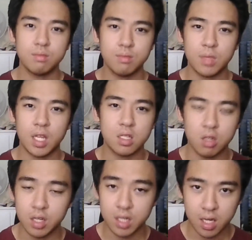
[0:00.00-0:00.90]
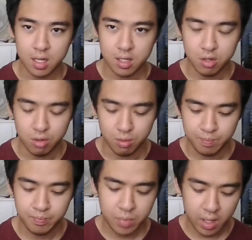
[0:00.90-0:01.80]
that's not entirely true.
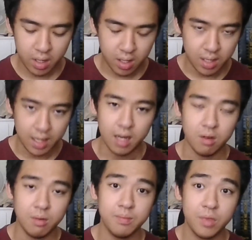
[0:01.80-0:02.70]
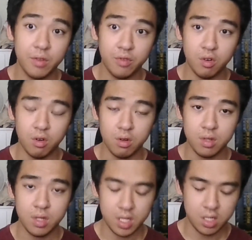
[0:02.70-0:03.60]
Now, for
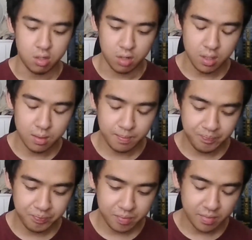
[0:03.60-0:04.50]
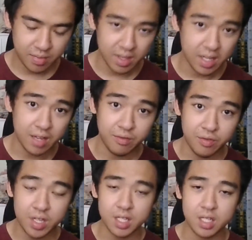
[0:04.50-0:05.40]
this unit, the
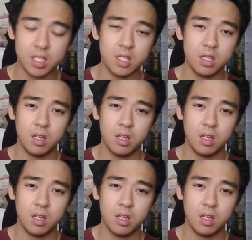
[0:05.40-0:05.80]
Fizz